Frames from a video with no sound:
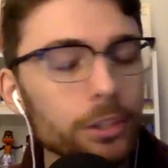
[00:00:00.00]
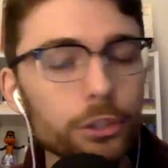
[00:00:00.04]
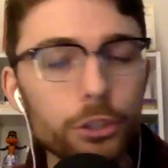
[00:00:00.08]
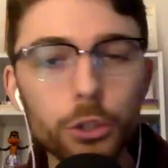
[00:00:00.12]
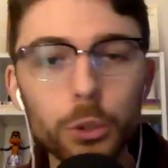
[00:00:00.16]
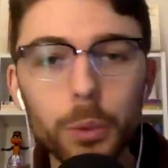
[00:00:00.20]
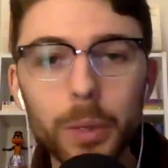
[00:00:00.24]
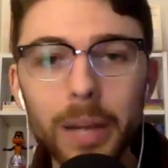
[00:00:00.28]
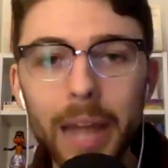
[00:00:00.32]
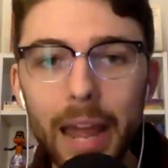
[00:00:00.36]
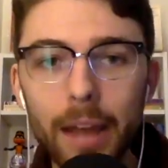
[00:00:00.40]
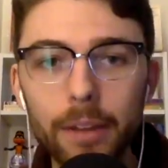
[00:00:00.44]

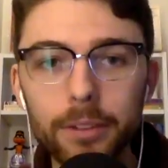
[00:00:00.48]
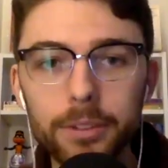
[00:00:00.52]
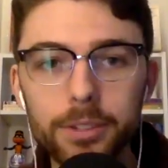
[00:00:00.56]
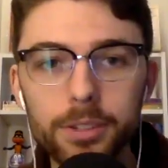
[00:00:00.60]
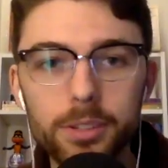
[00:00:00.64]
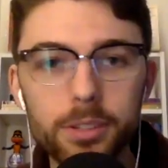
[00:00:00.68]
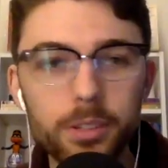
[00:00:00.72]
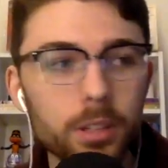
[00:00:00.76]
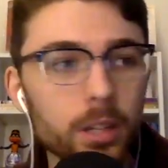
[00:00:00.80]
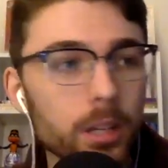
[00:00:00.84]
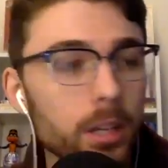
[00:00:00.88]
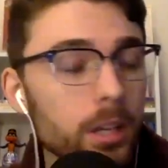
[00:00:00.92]
to
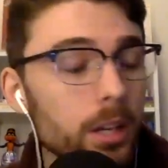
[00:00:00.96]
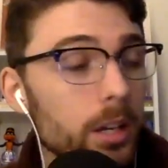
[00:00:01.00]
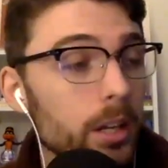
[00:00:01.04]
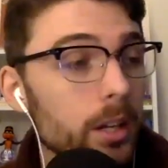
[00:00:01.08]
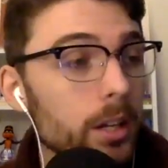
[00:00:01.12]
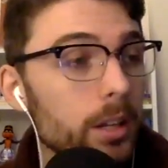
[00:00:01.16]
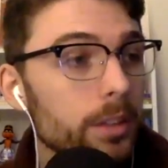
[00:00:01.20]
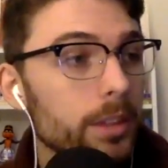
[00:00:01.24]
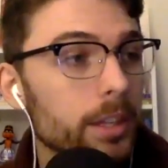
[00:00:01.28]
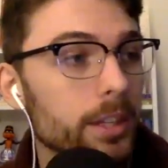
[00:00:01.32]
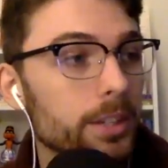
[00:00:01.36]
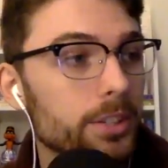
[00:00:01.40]
announce
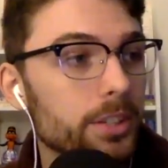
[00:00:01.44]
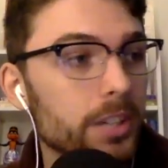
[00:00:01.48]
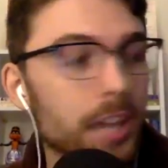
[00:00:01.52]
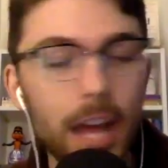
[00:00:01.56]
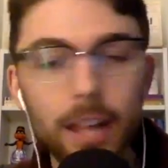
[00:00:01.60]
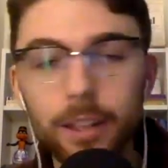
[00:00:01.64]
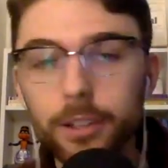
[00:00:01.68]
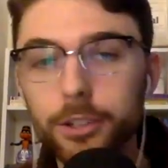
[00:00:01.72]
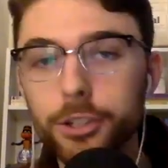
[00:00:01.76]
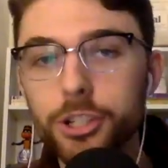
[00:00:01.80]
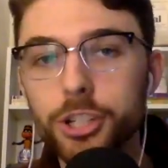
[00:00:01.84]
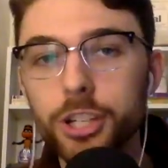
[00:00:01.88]
this
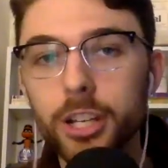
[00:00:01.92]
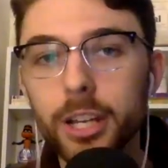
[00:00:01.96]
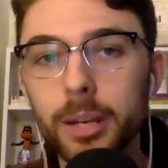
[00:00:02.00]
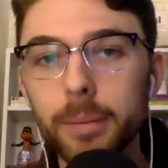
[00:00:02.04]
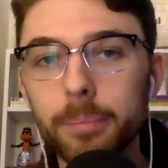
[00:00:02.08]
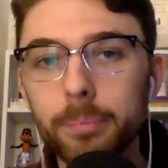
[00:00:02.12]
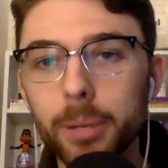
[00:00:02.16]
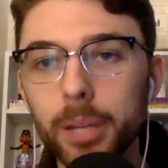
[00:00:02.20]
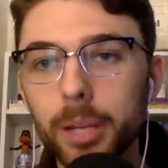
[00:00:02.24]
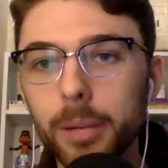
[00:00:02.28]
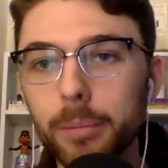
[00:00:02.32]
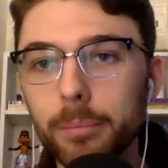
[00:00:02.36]

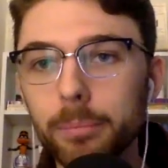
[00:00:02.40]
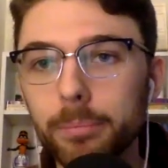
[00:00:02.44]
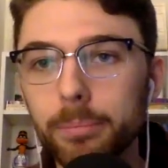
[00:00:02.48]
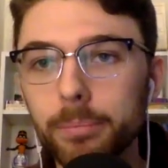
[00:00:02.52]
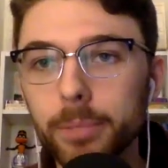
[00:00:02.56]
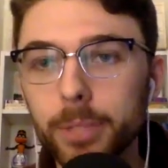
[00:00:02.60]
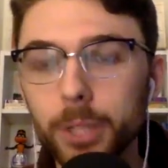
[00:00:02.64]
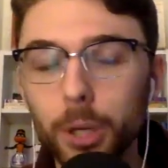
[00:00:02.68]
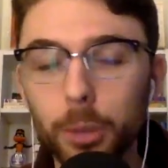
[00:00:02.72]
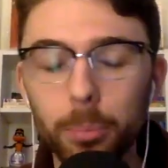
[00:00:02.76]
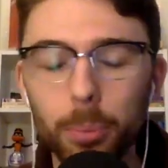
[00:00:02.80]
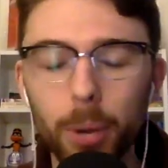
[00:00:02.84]
scholarship. And,
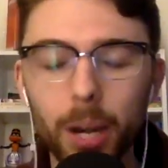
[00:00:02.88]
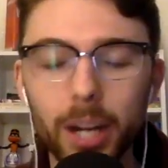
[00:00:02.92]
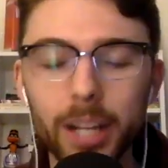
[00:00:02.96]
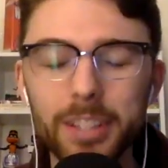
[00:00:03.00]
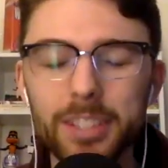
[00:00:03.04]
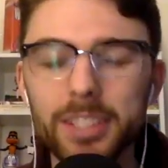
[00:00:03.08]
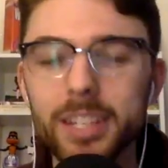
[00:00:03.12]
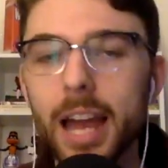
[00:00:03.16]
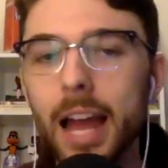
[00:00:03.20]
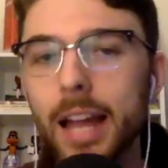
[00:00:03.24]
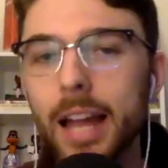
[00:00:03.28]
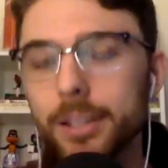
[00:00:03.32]
you know, Brandon
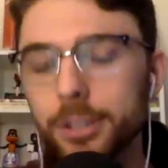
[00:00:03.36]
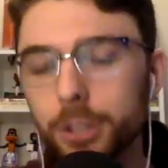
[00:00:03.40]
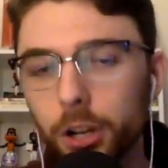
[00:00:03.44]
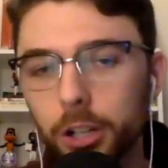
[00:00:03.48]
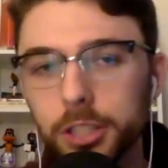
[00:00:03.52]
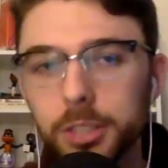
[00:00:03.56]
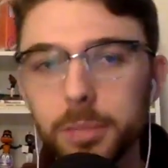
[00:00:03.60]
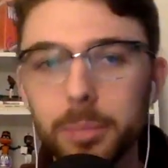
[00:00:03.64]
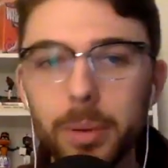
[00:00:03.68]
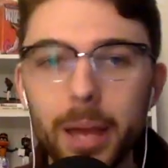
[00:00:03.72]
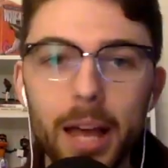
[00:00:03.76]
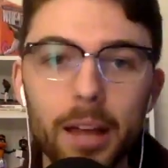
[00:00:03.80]
Scott
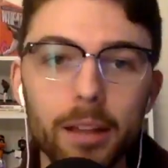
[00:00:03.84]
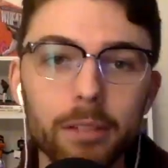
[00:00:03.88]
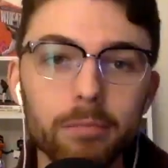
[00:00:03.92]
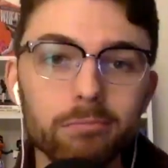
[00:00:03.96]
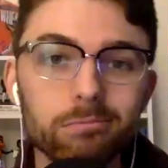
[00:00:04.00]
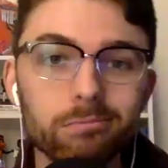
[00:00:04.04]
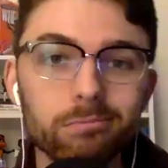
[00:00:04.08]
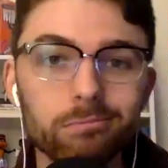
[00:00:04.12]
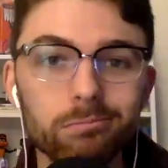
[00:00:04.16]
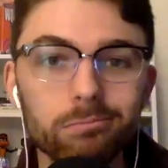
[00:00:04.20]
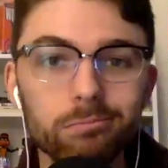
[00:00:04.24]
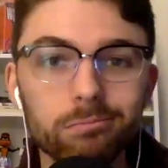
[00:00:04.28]
talked about
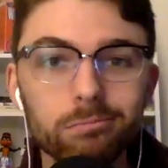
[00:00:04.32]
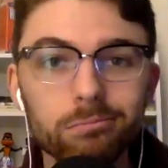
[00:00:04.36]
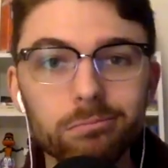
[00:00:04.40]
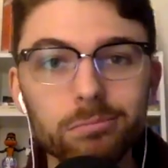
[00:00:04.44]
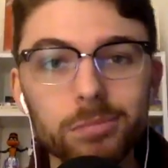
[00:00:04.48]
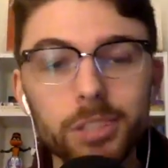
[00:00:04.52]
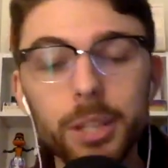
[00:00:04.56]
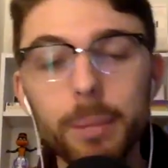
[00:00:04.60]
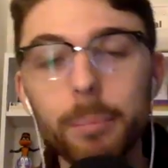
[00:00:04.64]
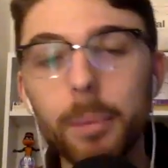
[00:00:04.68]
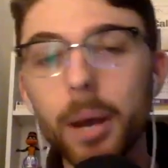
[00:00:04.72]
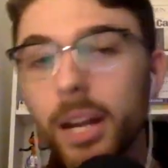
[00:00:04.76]

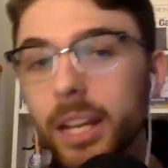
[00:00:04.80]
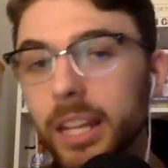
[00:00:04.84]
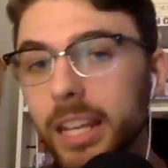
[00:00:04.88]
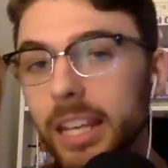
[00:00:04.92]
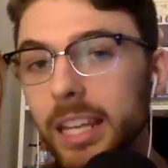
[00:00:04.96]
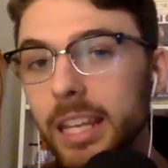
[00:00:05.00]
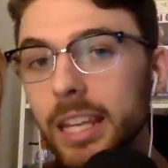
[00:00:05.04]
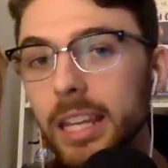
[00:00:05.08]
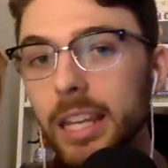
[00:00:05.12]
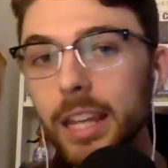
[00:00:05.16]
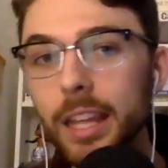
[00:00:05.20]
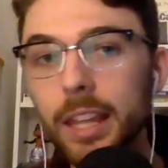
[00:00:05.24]
the
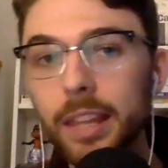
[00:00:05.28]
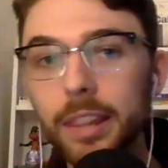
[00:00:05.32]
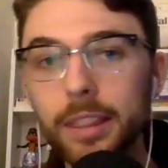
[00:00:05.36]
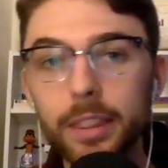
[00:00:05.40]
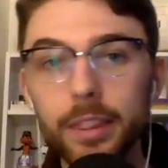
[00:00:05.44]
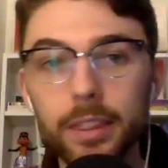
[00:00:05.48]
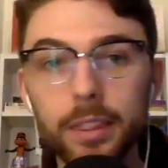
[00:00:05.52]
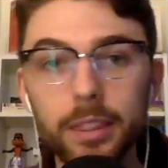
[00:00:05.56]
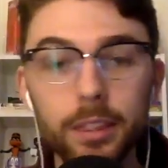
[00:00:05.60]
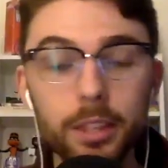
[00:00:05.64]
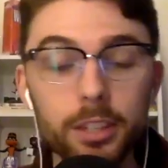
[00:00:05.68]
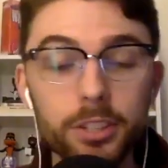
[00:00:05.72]
money
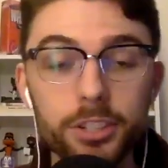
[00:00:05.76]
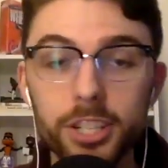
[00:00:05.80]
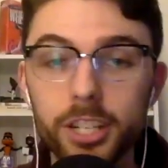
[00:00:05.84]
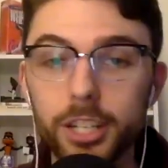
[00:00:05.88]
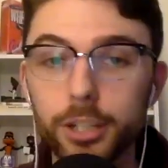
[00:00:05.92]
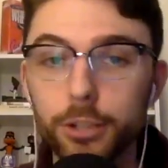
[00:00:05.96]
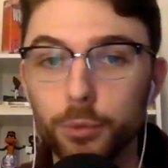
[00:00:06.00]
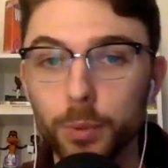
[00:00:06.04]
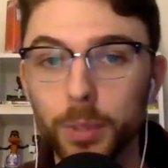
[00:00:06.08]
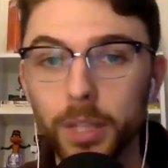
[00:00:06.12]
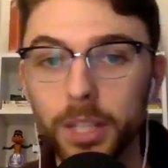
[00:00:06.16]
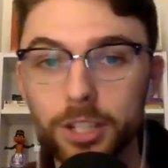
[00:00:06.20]
and the
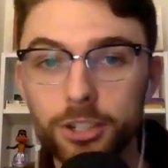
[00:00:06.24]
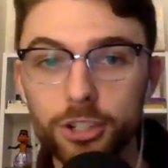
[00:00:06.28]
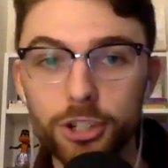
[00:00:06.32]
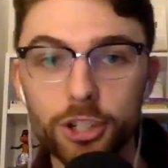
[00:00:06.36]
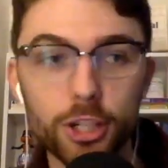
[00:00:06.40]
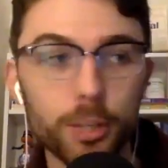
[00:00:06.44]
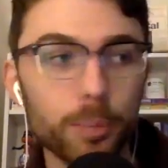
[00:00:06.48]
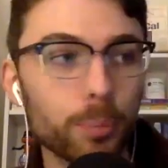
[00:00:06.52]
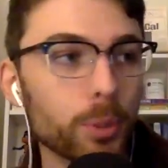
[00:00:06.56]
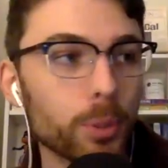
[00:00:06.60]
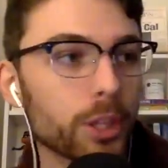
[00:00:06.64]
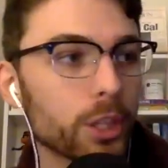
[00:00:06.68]
city's
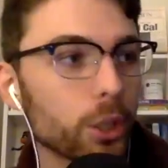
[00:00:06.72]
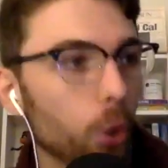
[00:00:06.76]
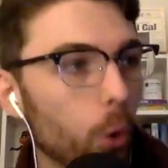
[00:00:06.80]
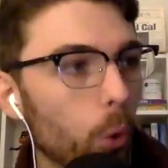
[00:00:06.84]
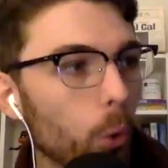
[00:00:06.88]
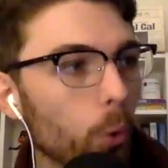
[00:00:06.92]
relationship with the